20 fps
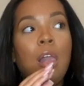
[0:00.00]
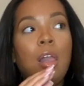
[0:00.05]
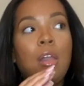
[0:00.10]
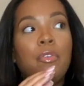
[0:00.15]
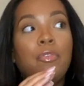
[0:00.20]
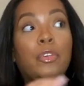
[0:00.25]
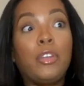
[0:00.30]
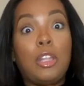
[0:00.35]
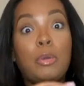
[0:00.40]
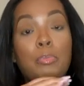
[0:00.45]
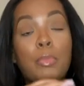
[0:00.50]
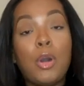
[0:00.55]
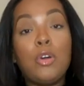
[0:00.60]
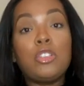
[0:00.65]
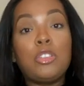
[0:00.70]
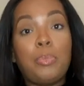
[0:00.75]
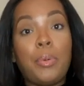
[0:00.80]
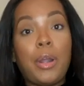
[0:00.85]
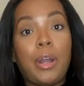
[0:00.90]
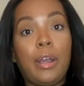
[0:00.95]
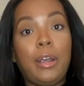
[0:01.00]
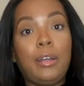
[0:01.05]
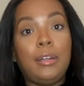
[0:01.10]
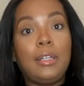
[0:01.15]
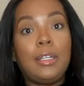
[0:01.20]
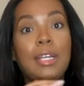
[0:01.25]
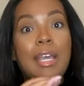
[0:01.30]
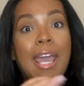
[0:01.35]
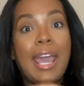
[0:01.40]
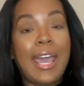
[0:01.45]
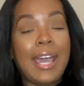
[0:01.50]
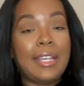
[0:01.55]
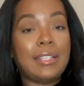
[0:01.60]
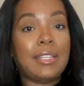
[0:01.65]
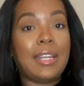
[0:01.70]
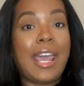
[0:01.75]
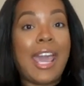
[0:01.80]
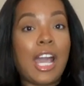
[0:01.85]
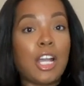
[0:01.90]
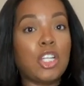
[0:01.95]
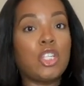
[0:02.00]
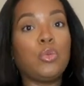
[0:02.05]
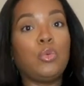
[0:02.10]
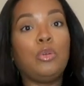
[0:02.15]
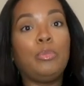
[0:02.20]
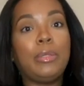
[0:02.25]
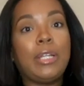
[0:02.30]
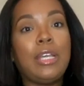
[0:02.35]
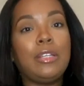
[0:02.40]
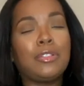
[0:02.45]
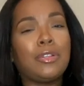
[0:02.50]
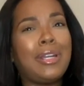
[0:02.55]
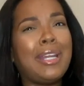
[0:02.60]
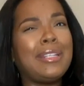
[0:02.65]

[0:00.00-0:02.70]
for the most part as an actual blazer.